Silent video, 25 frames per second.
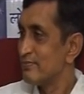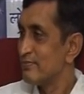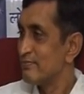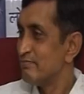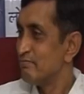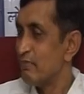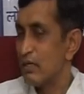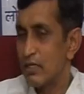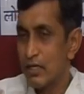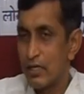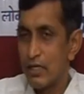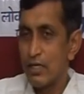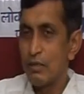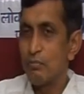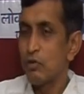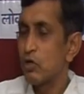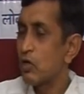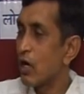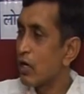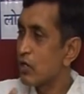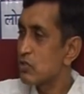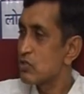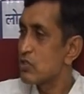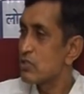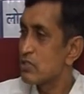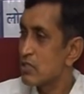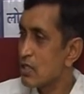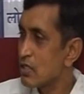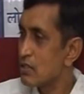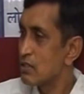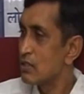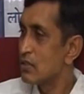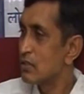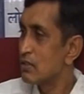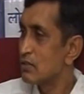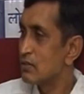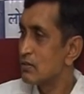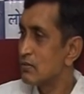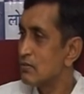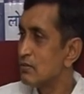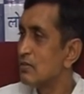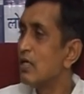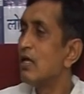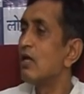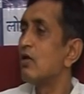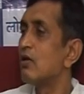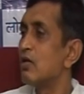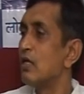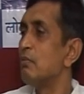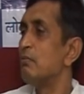But in a democratic society,
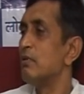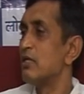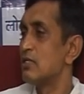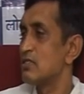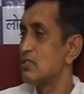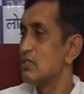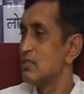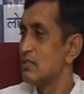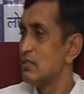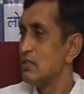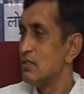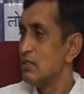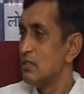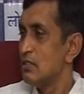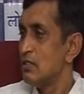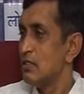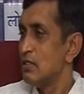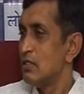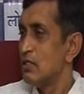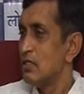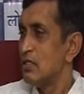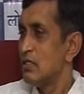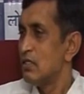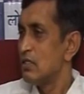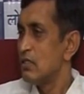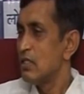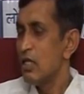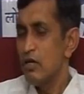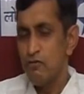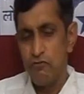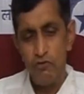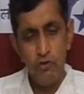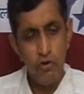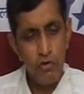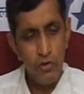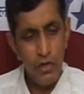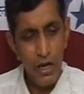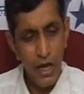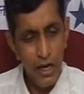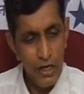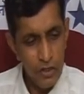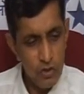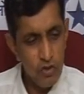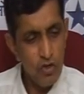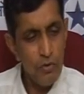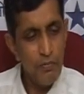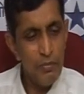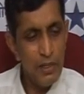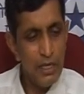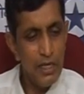there are limits. Therefore, I
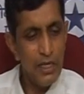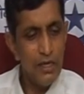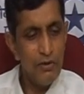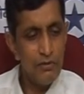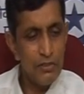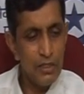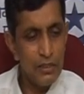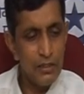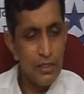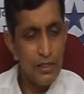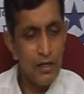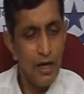do believe that the